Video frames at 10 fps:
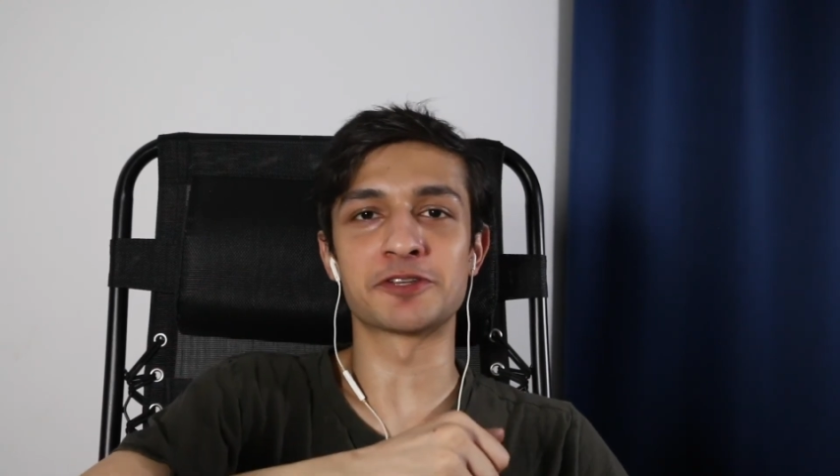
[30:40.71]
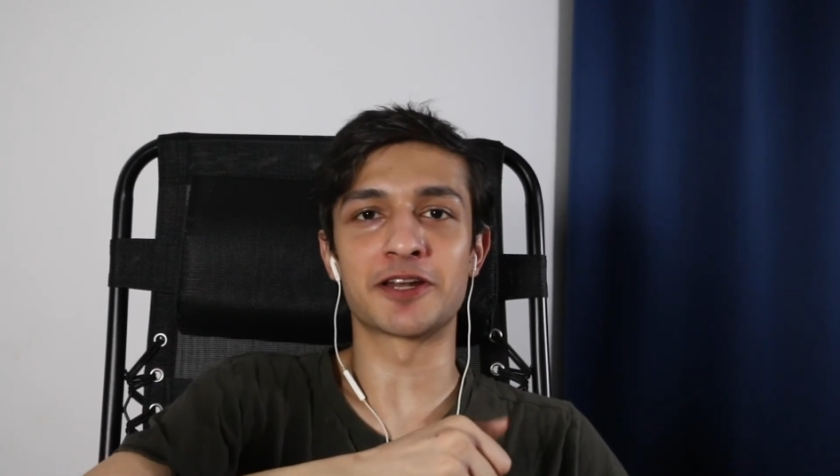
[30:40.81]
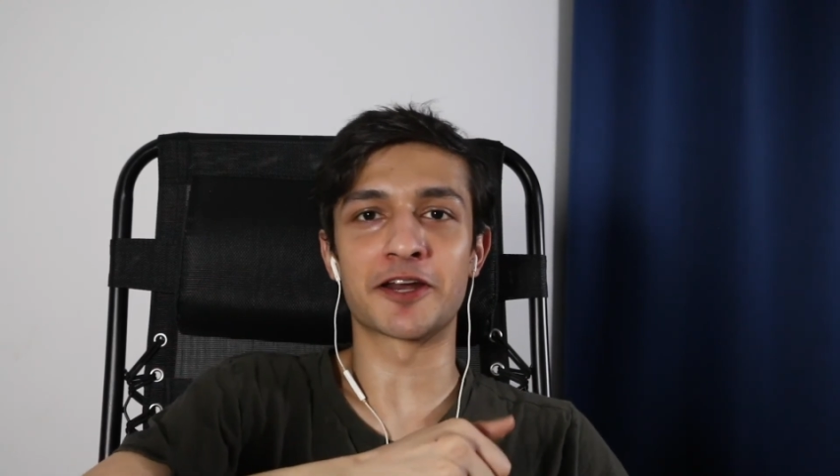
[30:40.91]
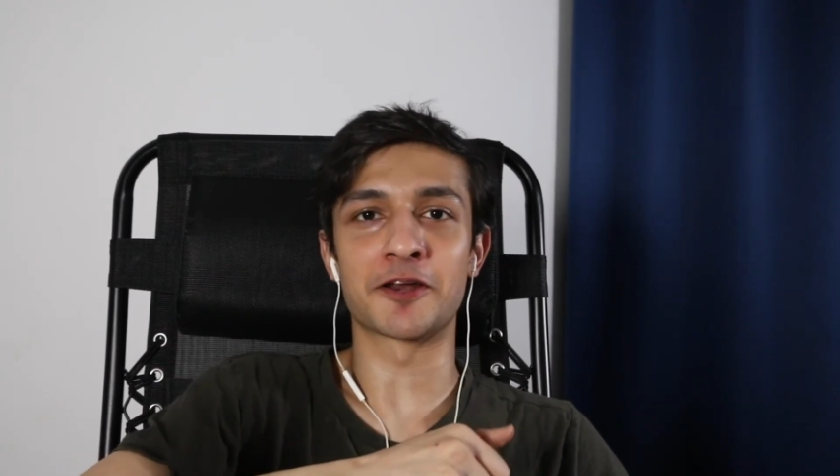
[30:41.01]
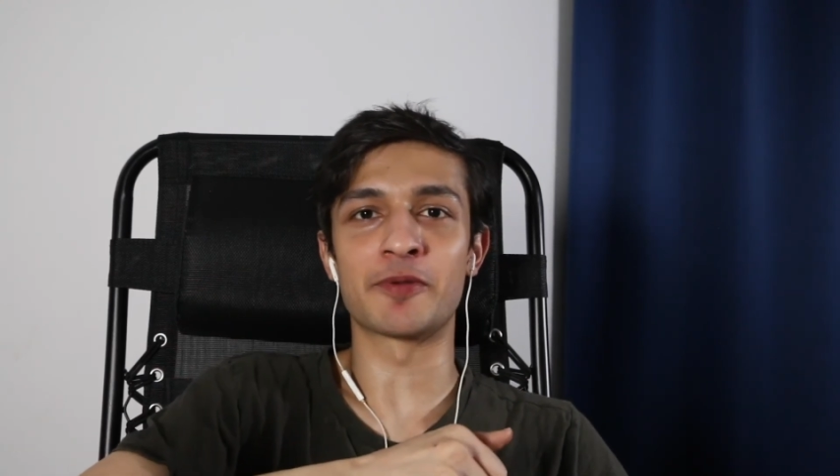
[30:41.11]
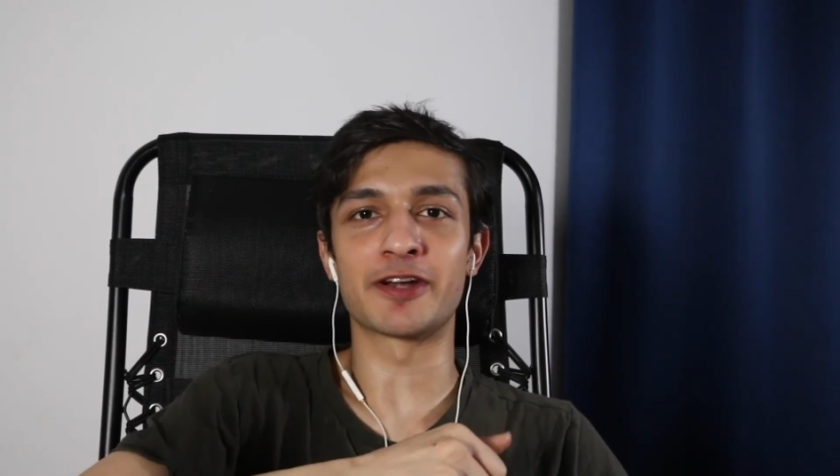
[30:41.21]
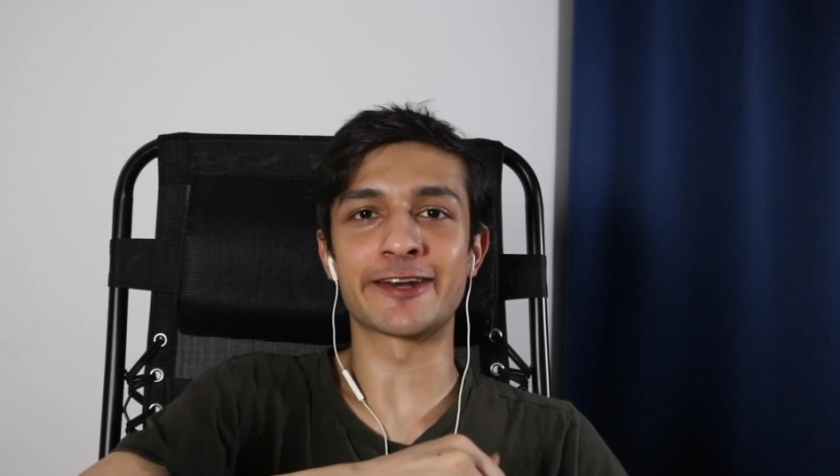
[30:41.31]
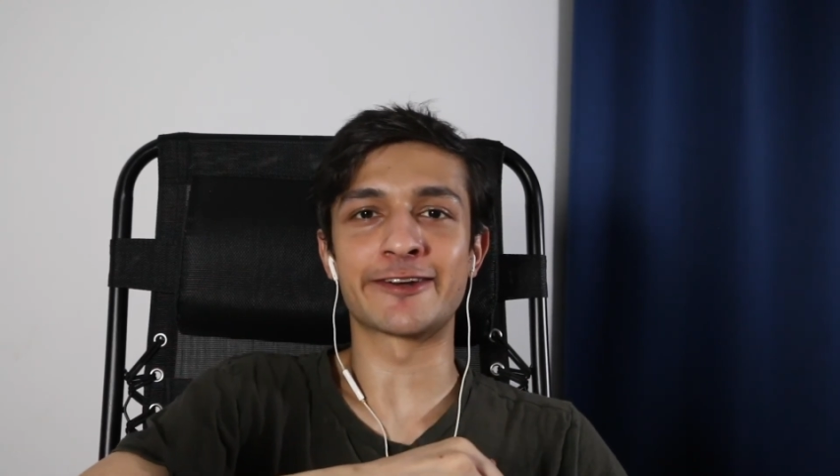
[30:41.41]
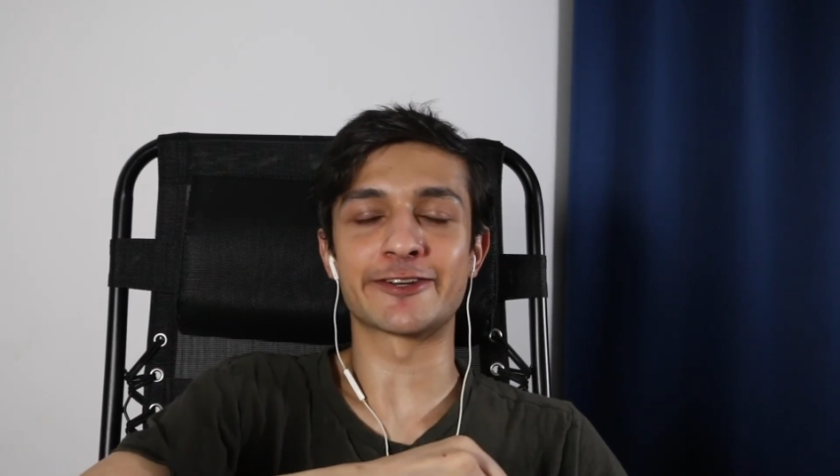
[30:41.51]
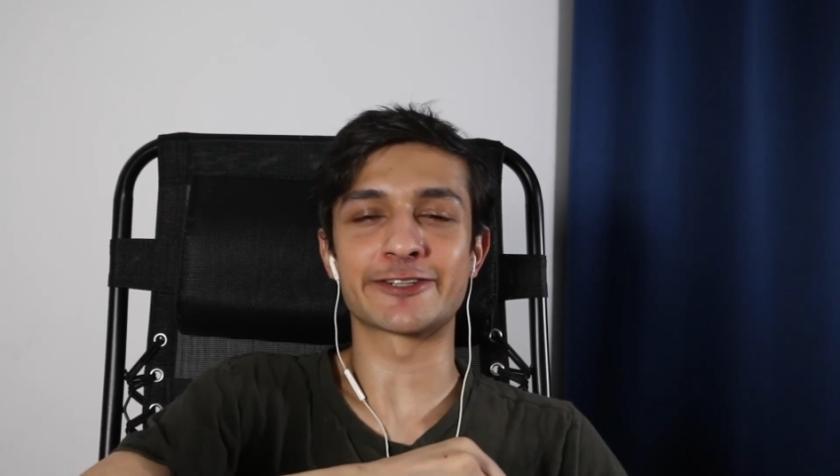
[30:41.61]
a little bit
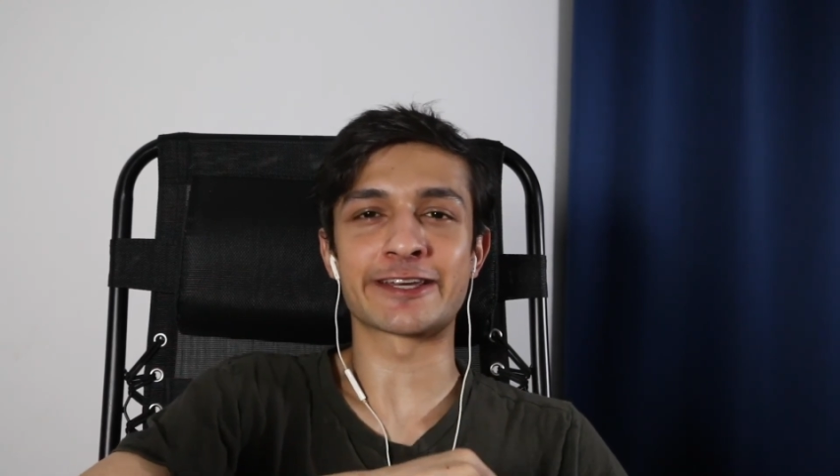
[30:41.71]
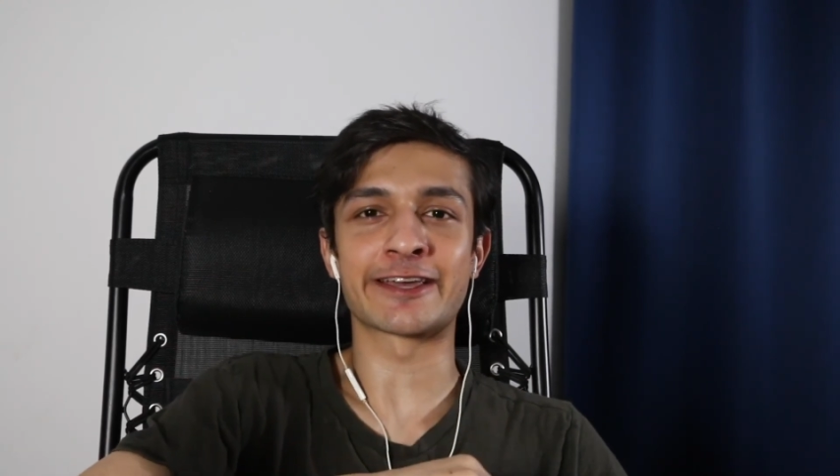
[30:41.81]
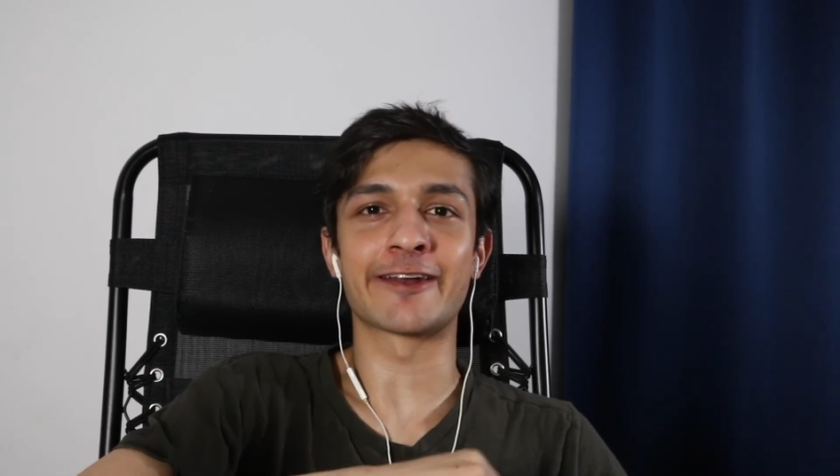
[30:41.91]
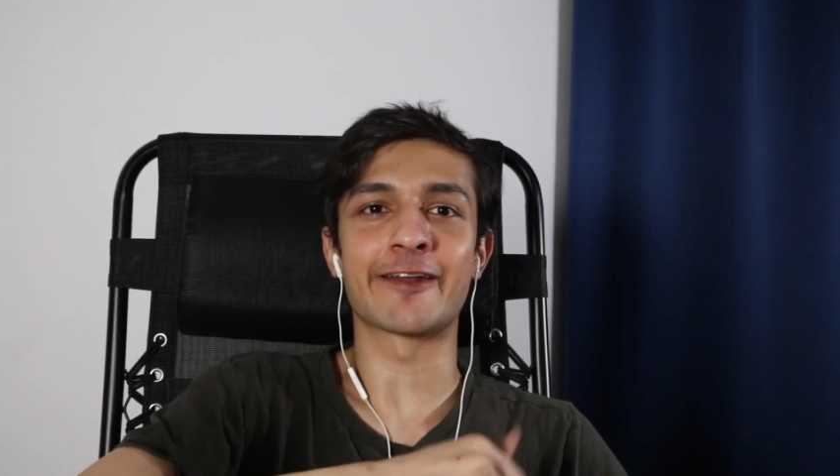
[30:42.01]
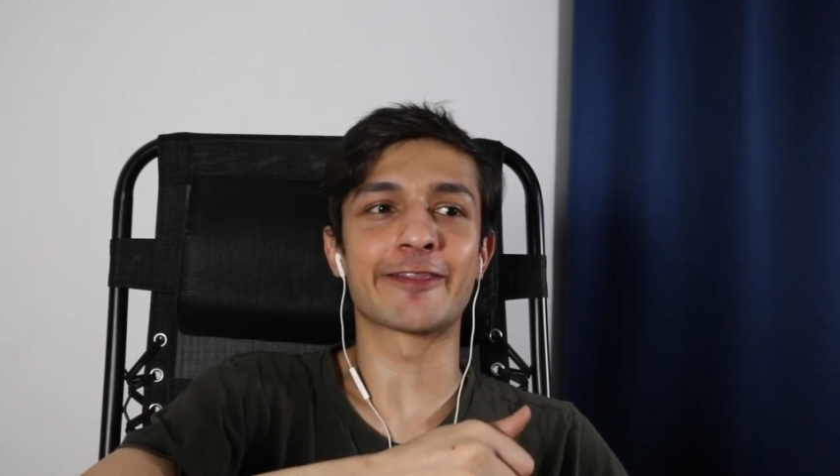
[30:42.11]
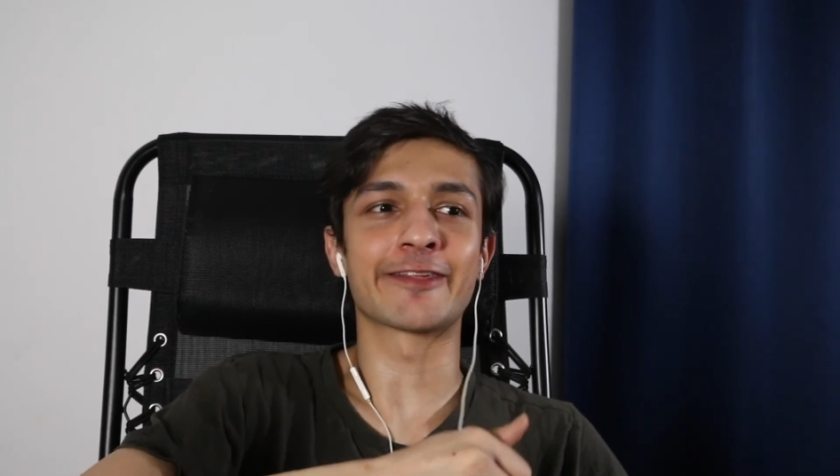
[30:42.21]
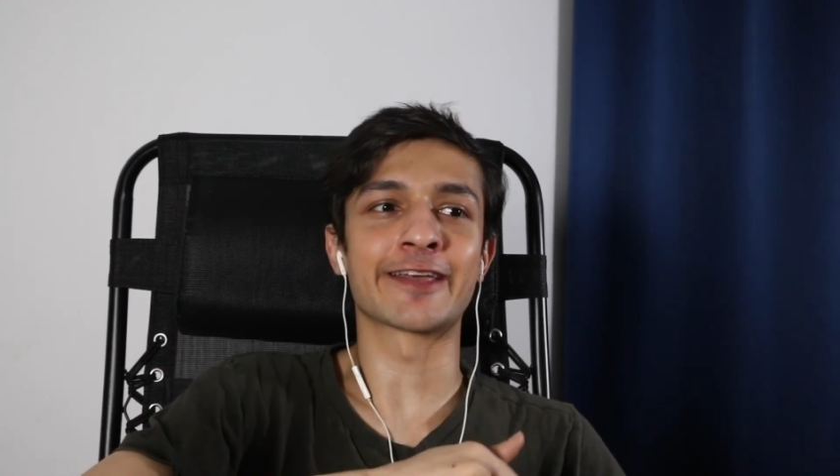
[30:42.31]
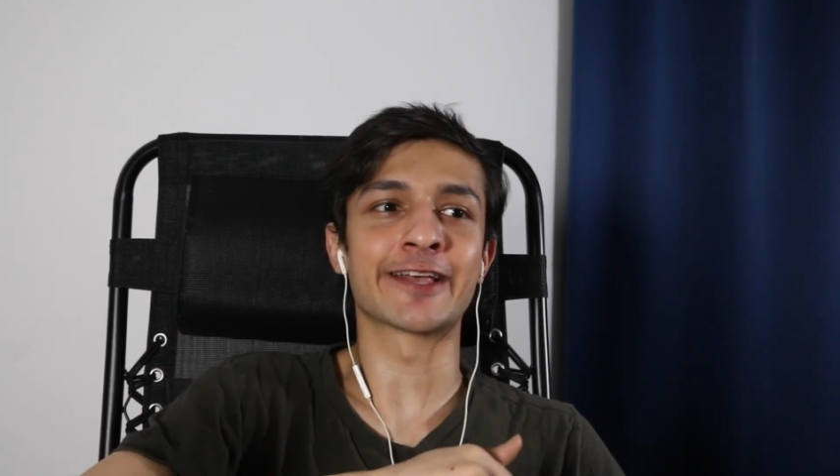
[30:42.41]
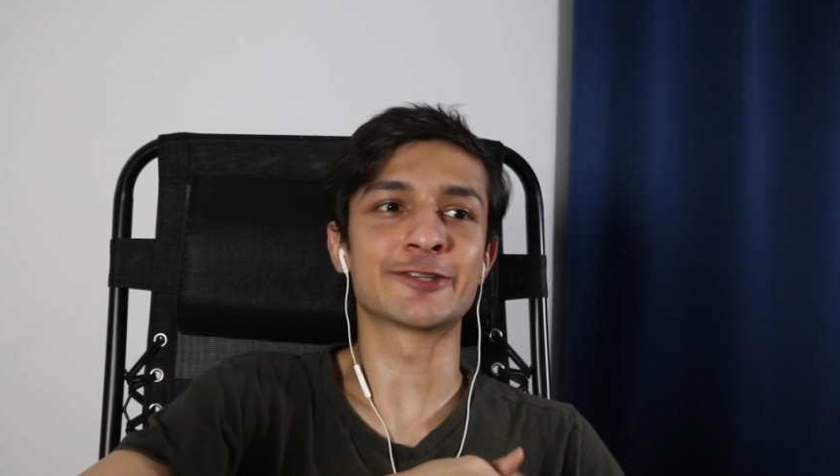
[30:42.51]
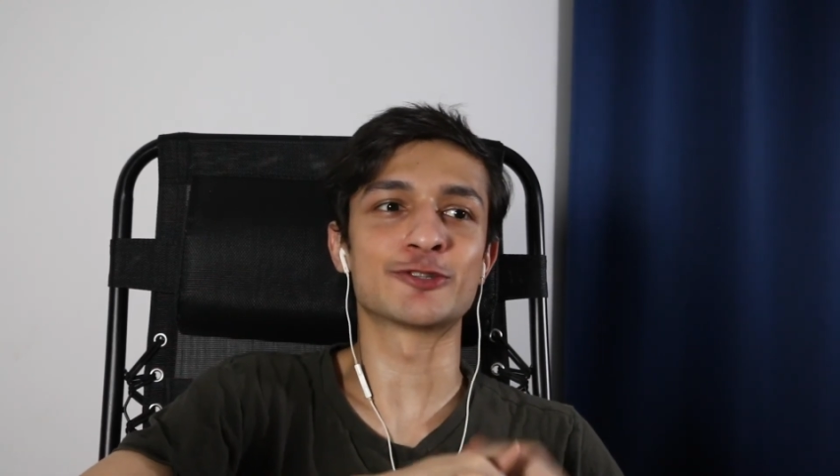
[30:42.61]
interesting and
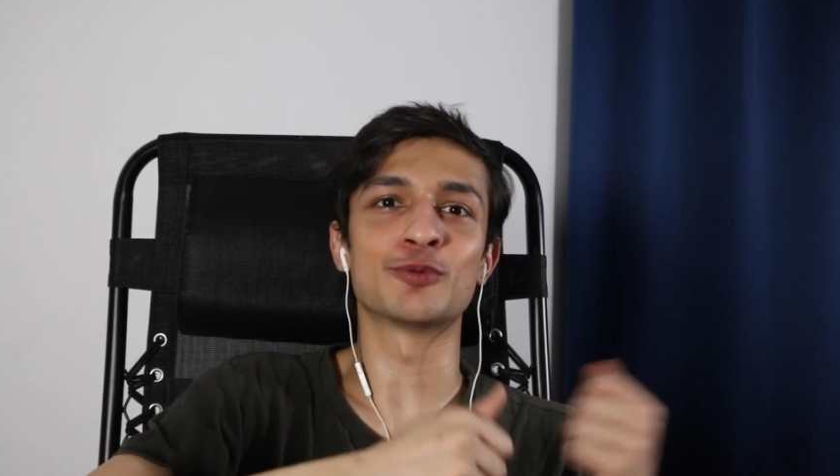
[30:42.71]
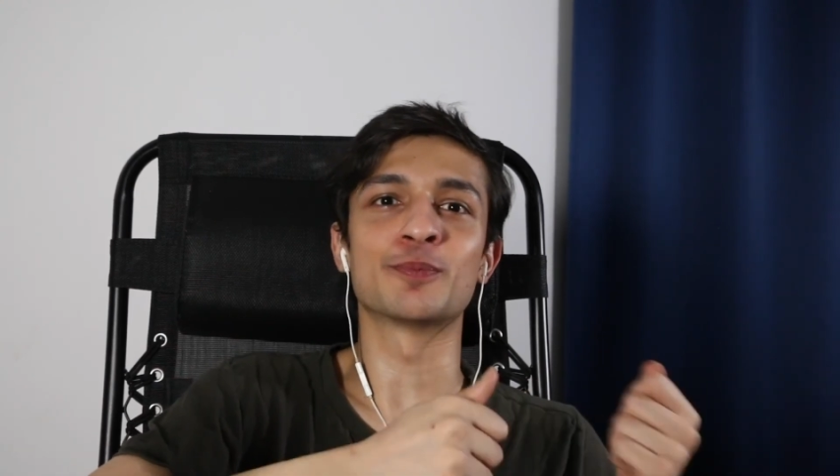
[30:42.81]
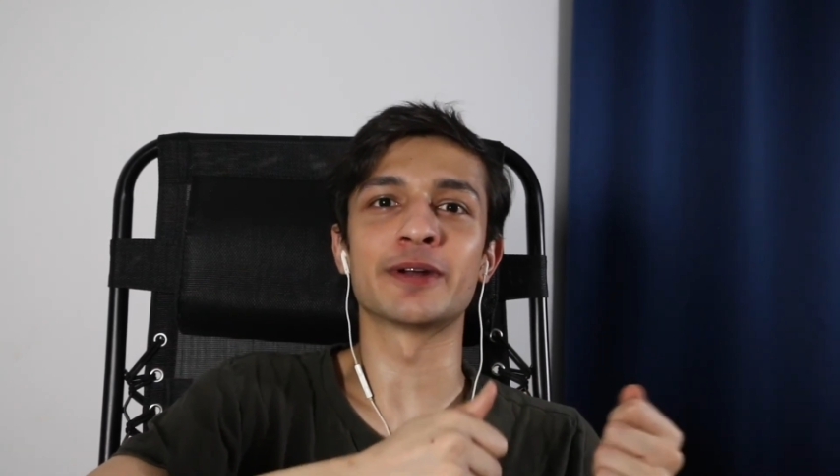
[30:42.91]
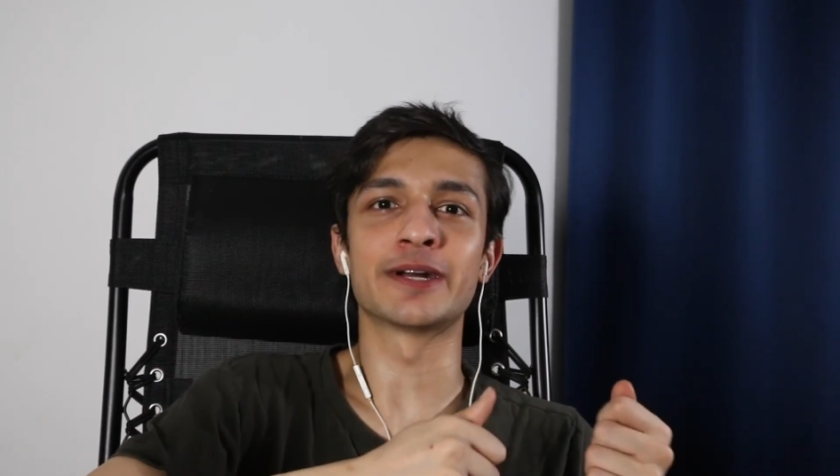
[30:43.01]
nothing is super